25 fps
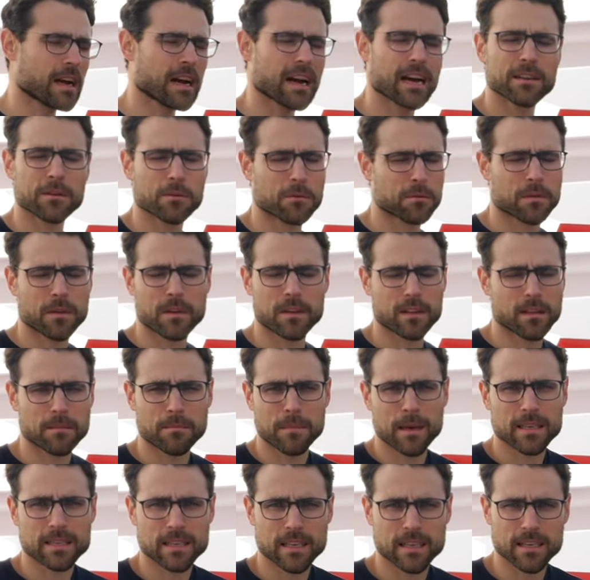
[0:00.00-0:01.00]
I don't think that
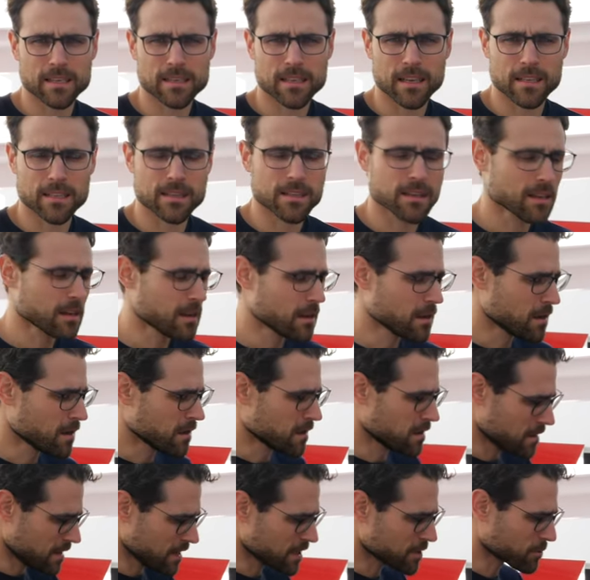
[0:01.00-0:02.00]
makes any sense.
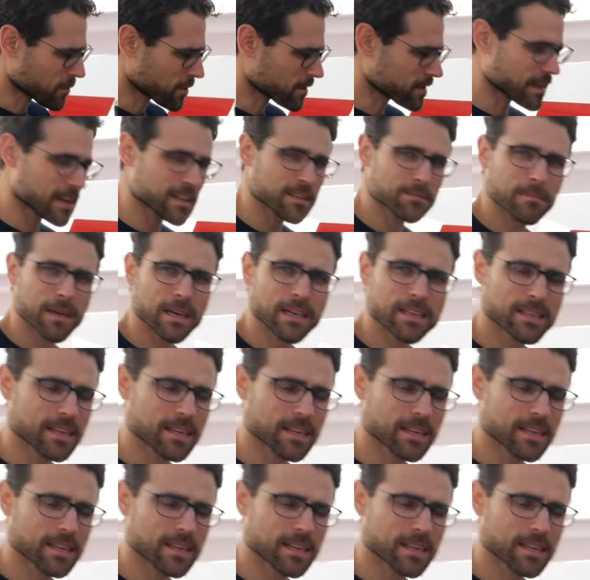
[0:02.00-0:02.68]
This one does make